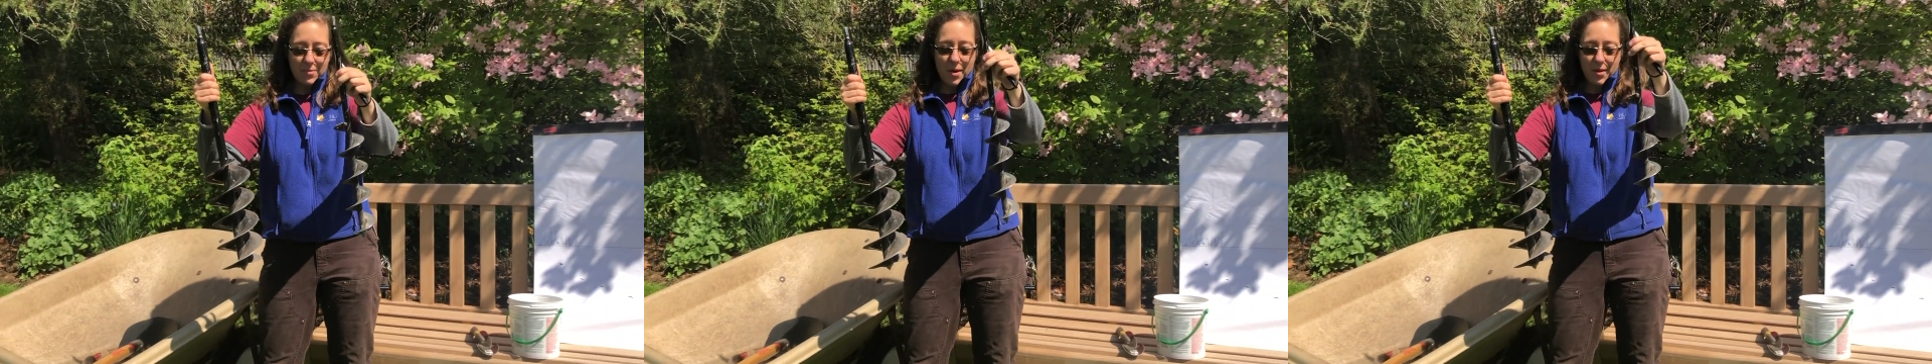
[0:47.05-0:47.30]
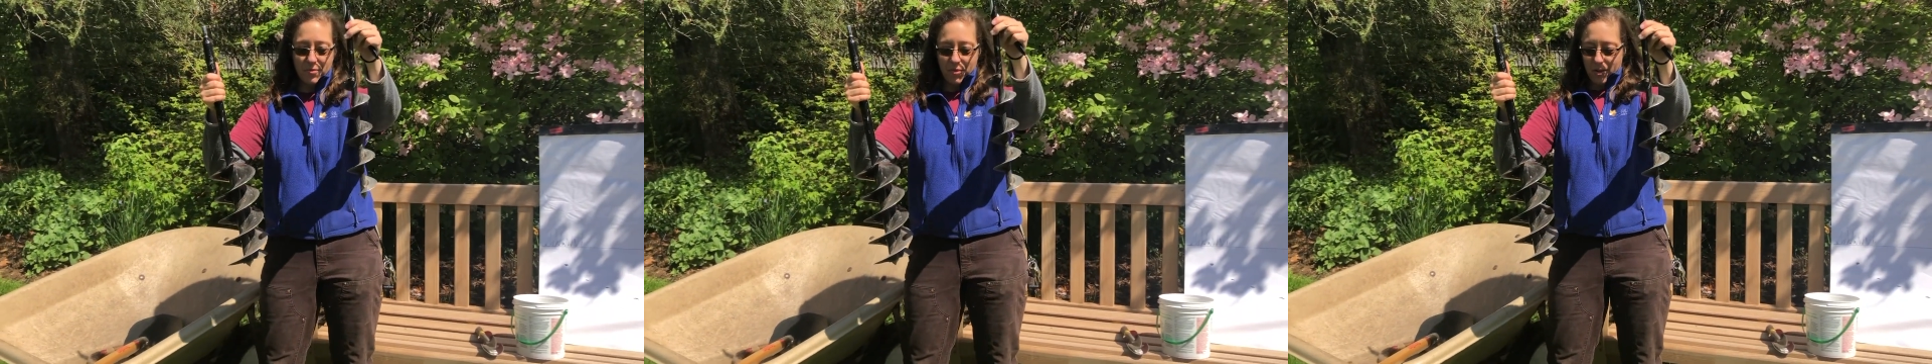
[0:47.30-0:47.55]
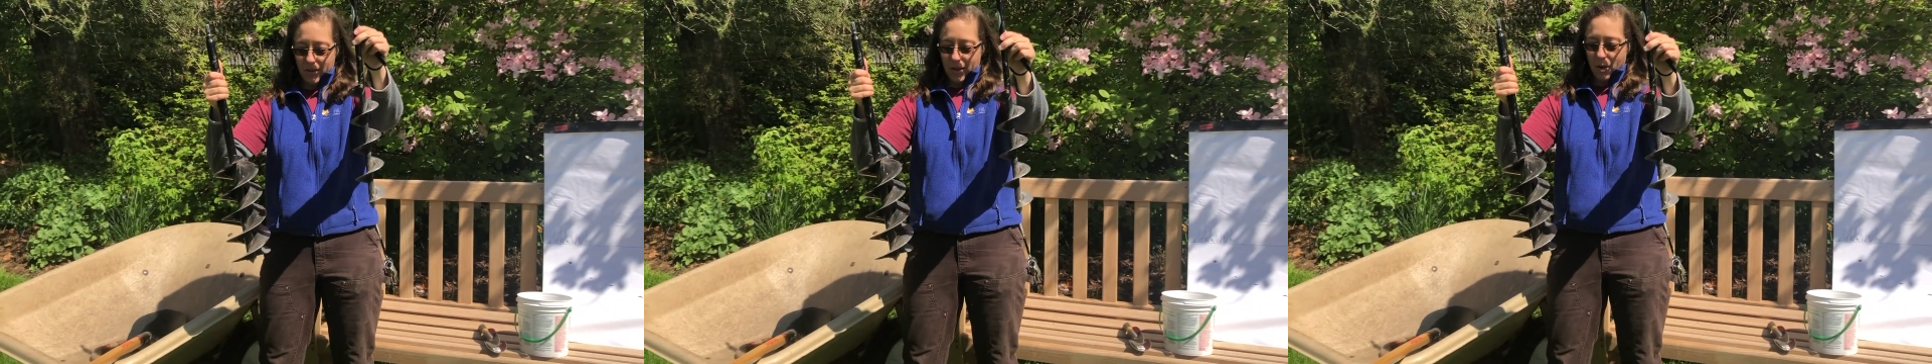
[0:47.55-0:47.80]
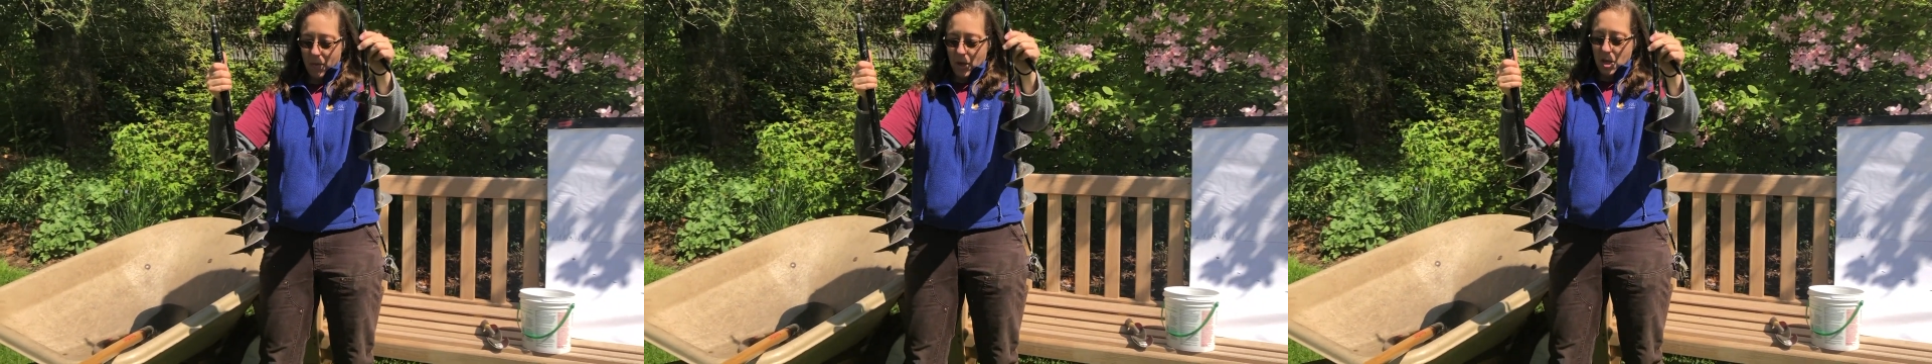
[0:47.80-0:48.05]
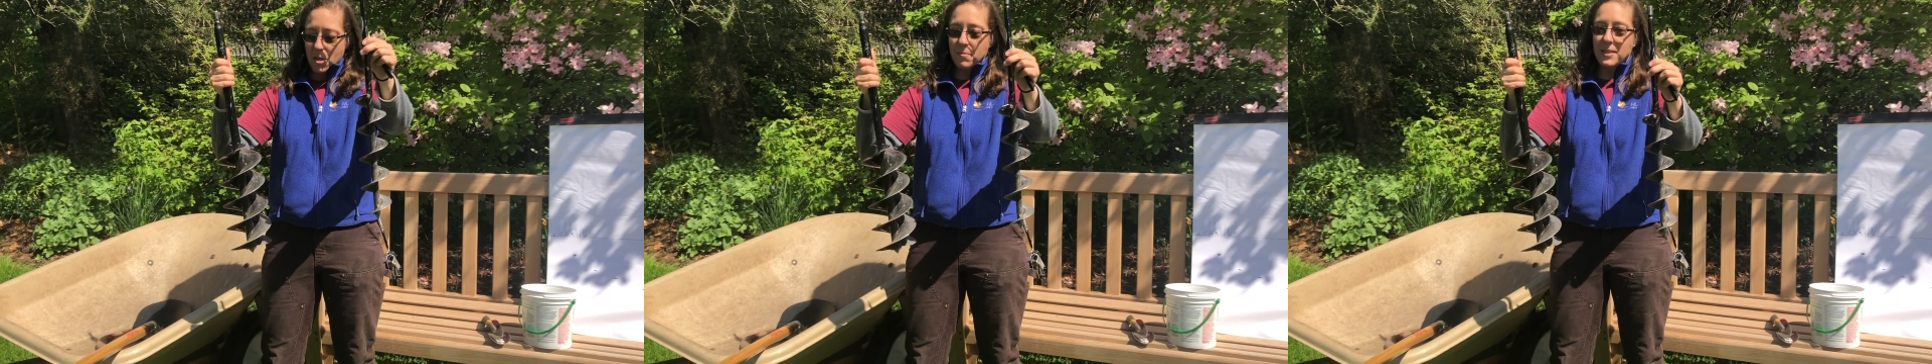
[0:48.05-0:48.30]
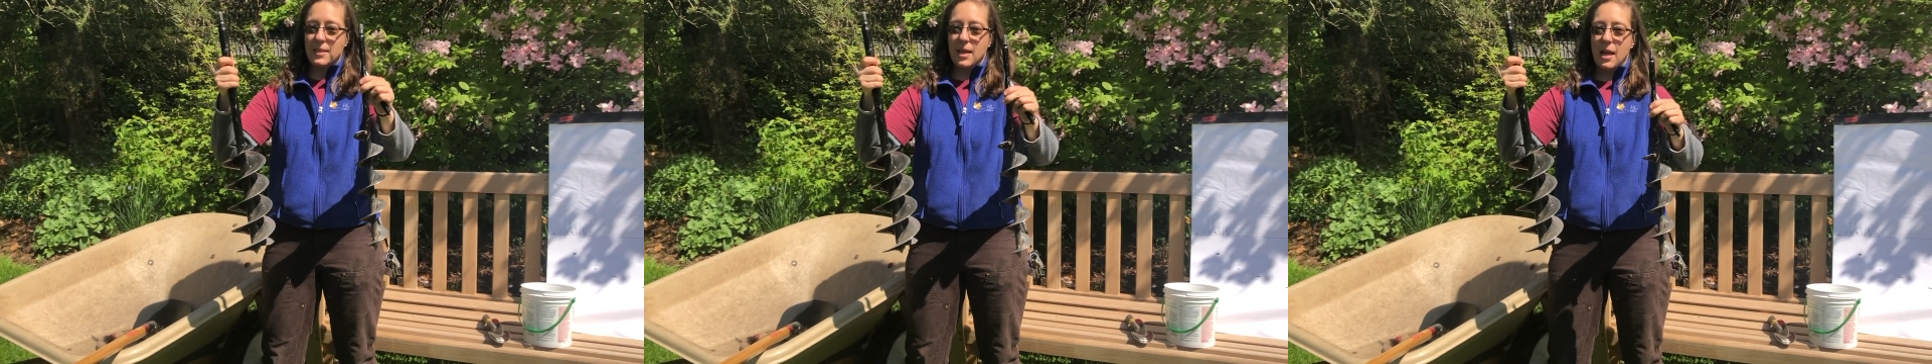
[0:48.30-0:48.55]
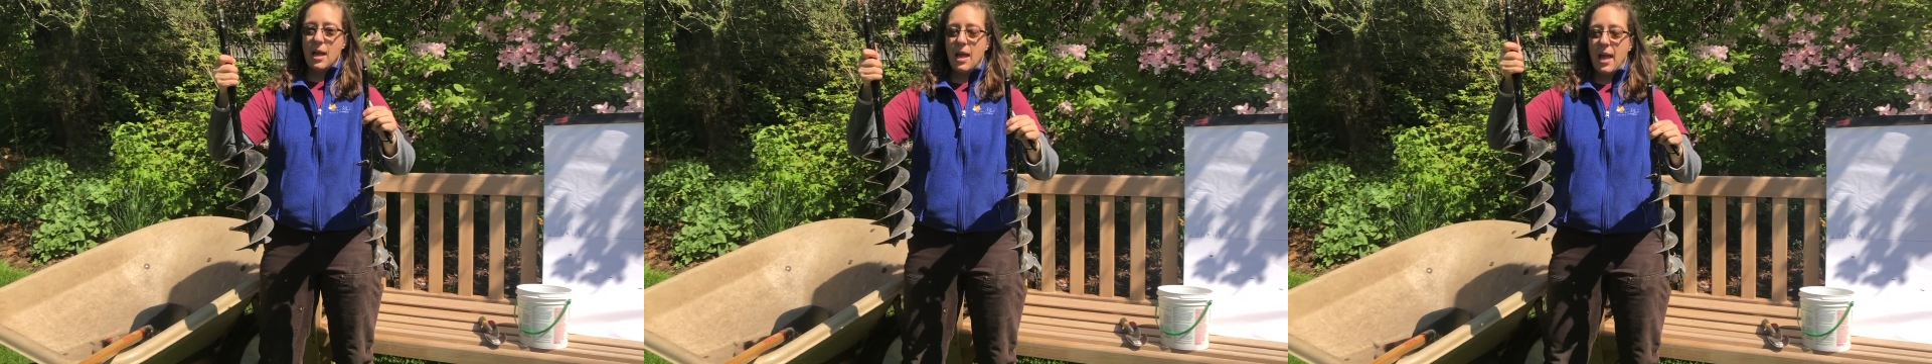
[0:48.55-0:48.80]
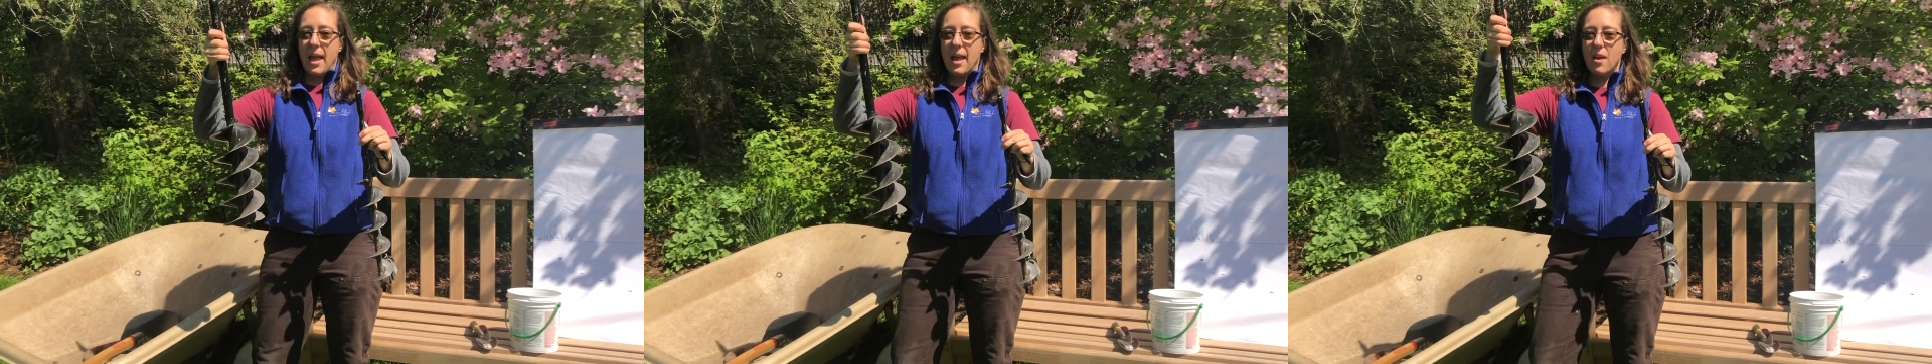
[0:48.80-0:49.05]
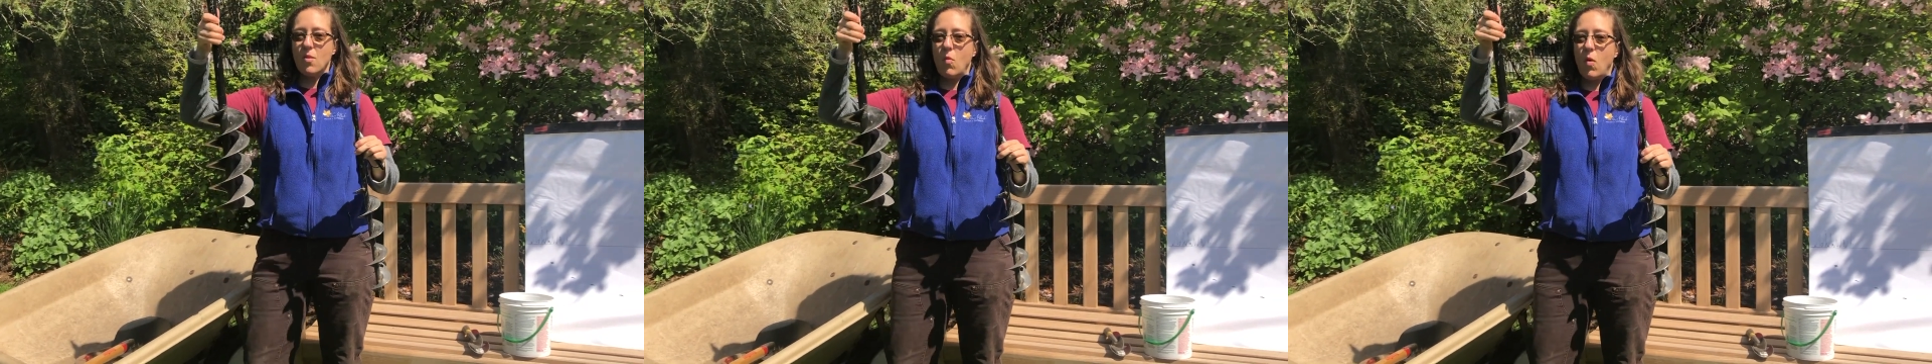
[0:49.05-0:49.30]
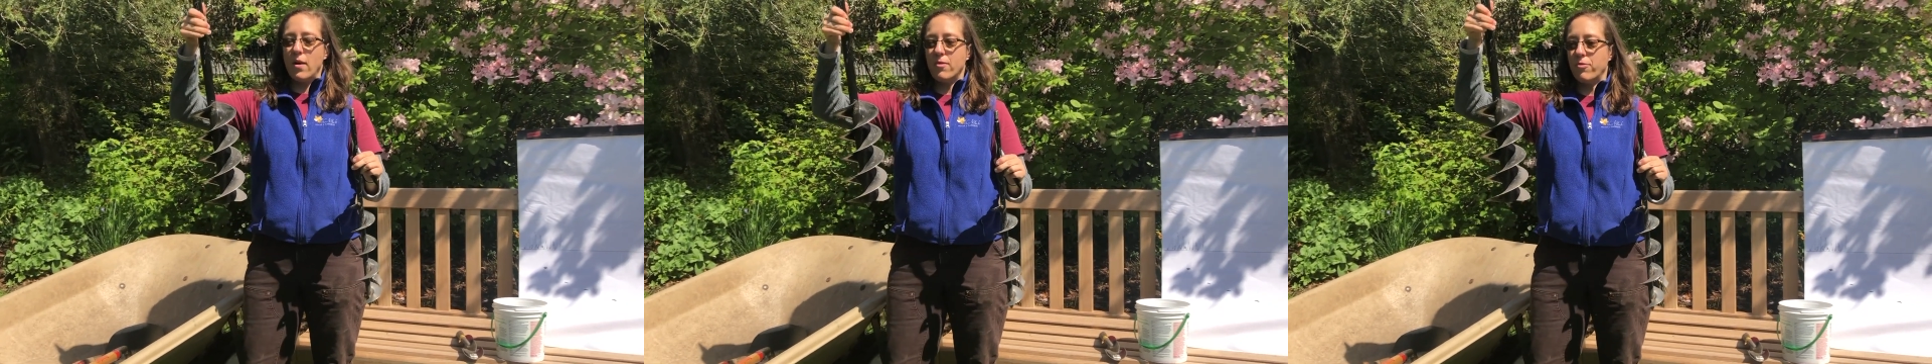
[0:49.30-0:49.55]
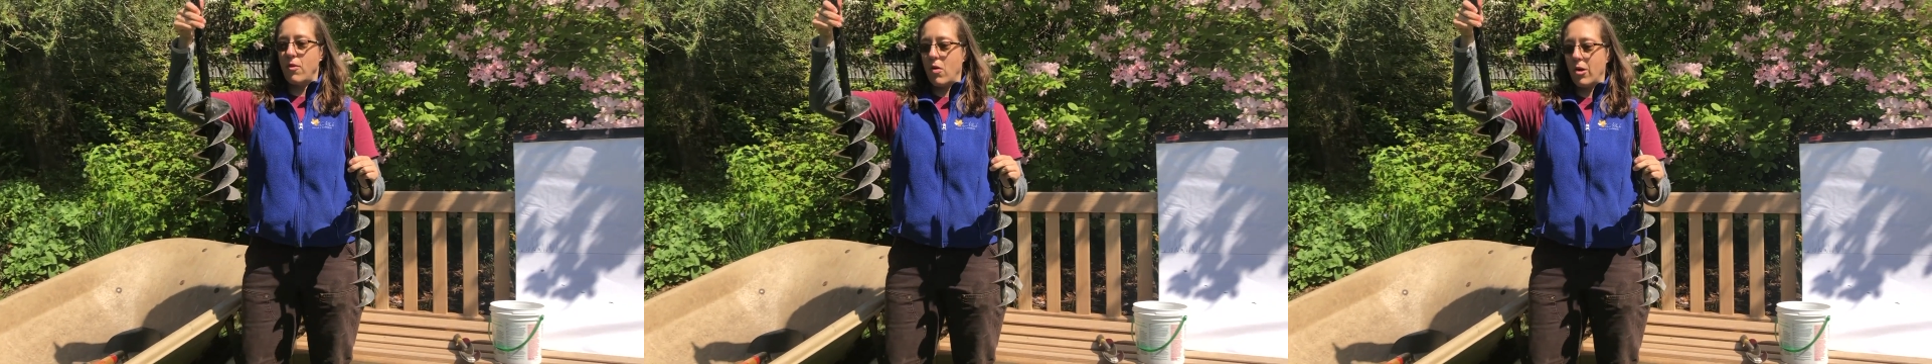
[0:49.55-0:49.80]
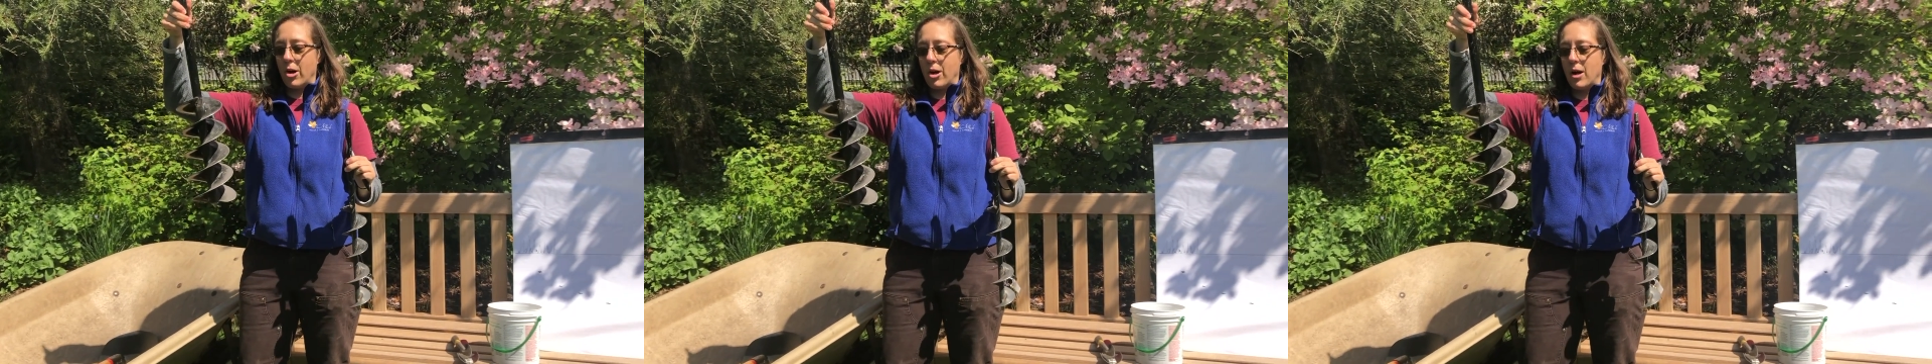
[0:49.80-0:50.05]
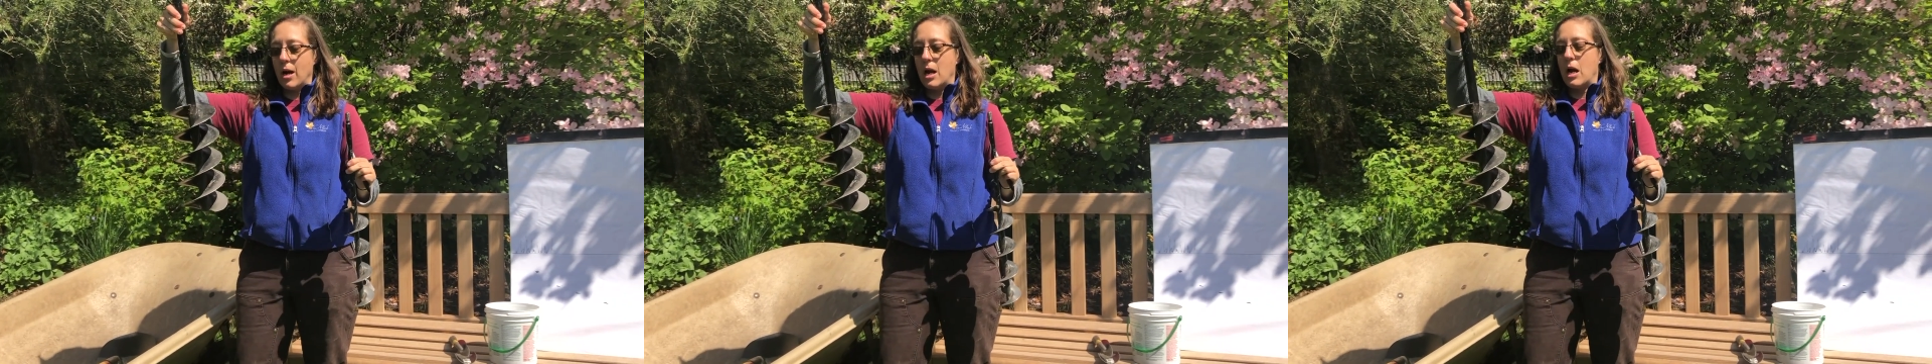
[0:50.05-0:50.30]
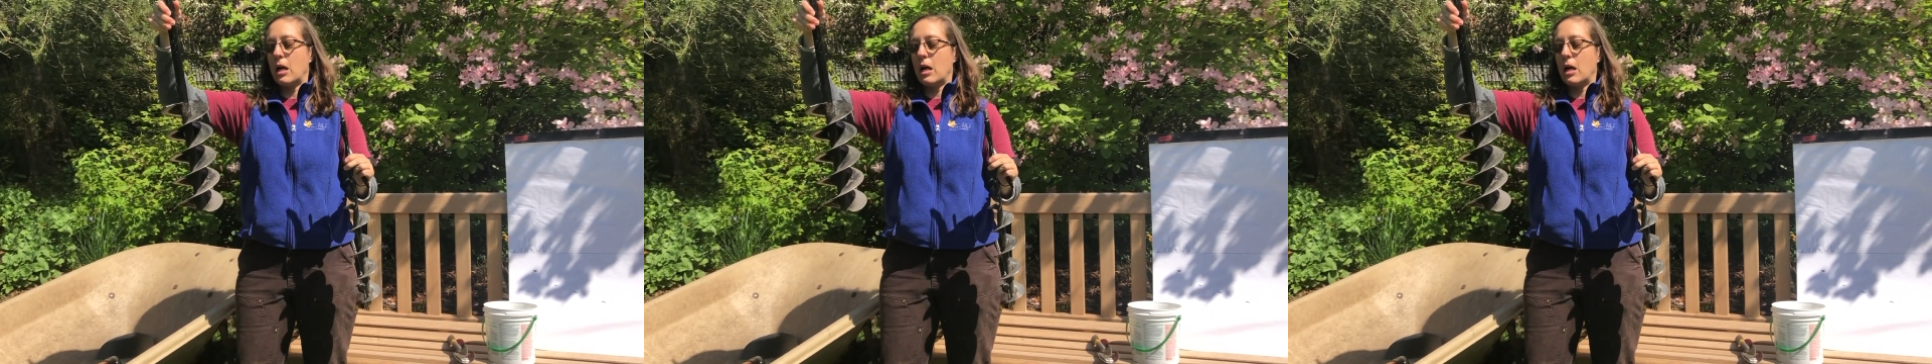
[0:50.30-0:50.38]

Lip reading: one for little bulbs and one for